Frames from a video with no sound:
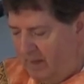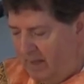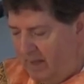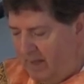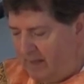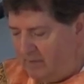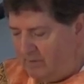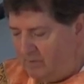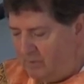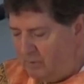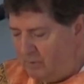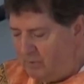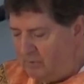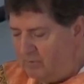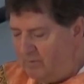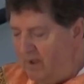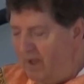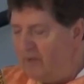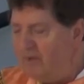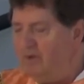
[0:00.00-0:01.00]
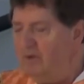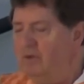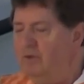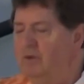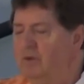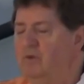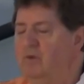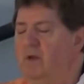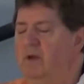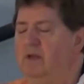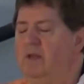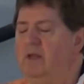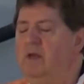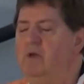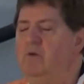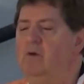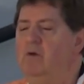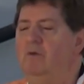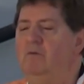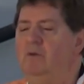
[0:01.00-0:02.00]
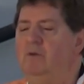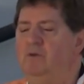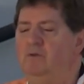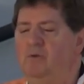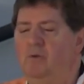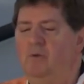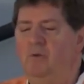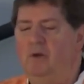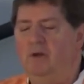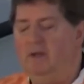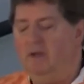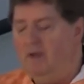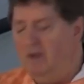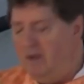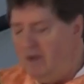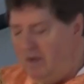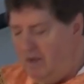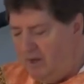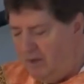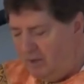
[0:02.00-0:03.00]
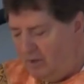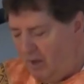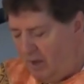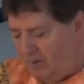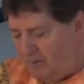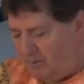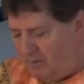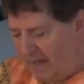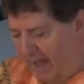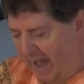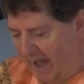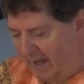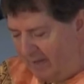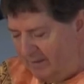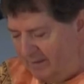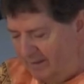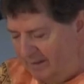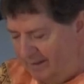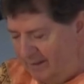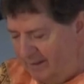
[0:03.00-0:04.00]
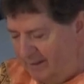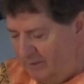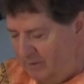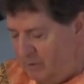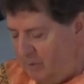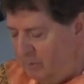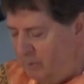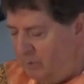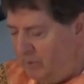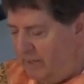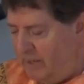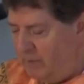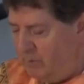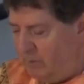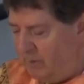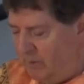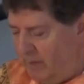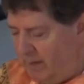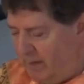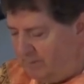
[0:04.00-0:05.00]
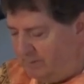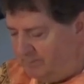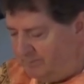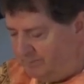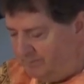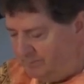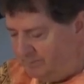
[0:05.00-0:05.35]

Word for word: And so his father, the great hero of the story, comes out to plead with him.